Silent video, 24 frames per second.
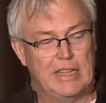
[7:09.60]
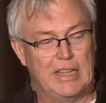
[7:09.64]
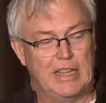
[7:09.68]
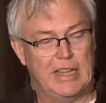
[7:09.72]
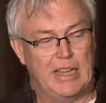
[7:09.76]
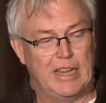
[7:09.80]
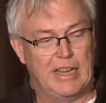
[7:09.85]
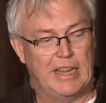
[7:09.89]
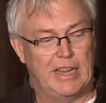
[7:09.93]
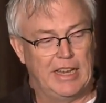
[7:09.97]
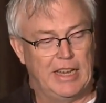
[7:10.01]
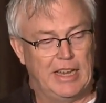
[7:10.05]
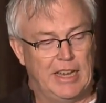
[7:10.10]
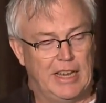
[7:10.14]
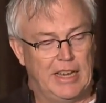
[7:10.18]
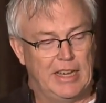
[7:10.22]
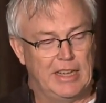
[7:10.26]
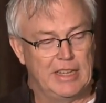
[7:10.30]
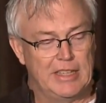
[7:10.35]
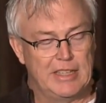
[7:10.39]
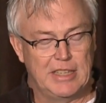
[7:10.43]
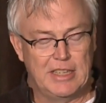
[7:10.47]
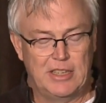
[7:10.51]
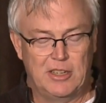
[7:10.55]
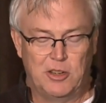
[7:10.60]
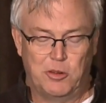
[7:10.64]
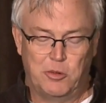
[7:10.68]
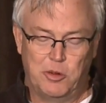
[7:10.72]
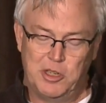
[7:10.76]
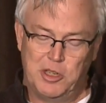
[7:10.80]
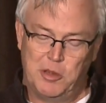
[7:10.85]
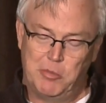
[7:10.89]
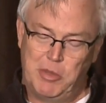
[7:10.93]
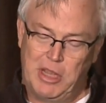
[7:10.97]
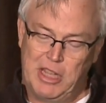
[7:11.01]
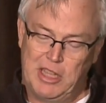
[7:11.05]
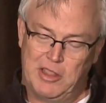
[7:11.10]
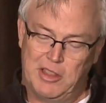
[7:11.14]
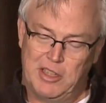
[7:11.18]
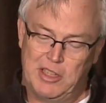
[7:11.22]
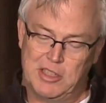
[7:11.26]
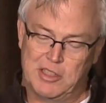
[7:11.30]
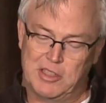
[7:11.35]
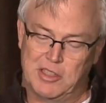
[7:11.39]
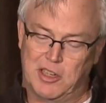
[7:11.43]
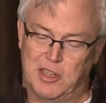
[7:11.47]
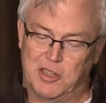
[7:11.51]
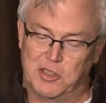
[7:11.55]
And when you make
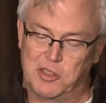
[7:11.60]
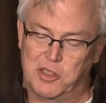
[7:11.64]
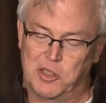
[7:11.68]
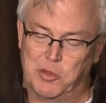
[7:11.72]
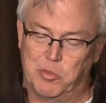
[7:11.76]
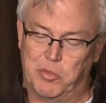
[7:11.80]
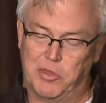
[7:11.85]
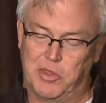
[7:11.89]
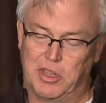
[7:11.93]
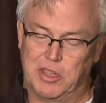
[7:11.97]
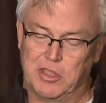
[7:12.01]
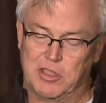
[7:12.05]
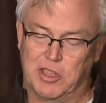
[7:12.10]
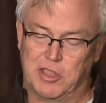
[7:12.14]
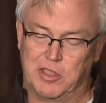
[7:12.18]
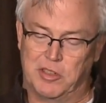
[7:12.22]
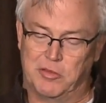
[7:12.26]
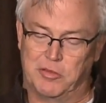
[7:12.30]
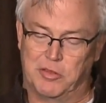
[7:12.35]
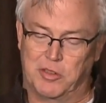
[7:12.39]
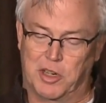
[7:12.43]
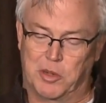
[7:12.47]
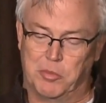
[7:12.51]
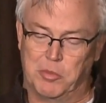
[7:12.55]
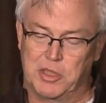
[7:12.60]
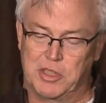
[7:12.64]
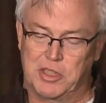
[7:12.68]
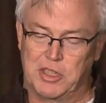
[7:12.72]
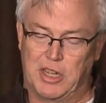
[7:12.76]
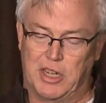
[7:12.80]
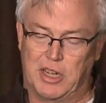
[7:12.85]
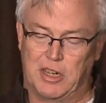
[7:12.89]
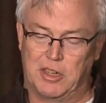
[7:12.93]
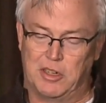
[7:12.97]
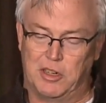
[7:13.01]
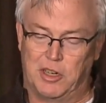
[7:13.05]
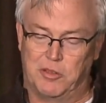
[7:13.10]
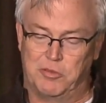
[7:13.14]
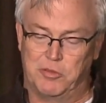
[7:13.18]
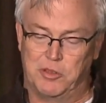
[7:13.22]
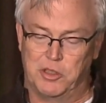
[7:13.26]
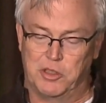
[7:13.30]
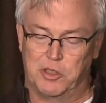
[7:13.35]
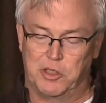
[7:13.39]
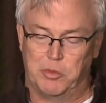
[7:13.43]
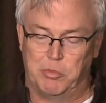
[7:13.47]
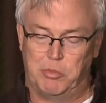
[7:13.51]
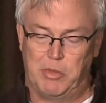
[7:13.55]
these custom things on the farm, it's not enough
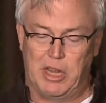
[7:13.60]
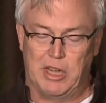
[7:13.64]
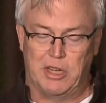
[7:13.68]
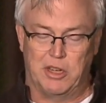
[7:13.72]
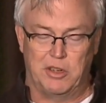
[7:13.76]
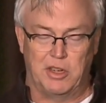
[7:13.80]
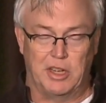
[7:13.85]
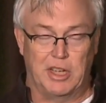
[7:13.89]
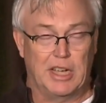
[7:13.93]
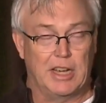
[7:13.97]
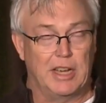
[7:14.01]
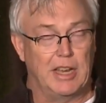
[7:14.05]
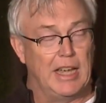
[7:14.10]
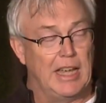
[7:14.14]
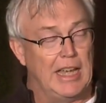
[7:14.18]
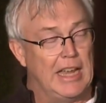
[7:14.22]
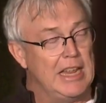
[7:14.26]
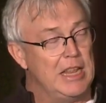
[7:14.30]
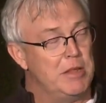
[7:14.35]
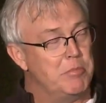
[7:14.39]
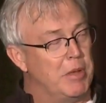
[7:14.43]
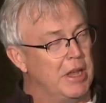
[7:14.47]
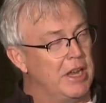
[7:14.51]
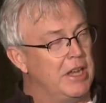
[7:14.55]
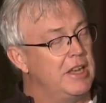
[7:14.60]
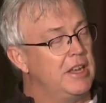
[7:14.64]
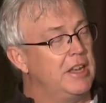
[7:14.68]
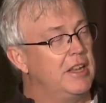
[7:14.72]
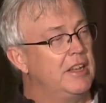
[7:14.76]
just to make it, you got to name it.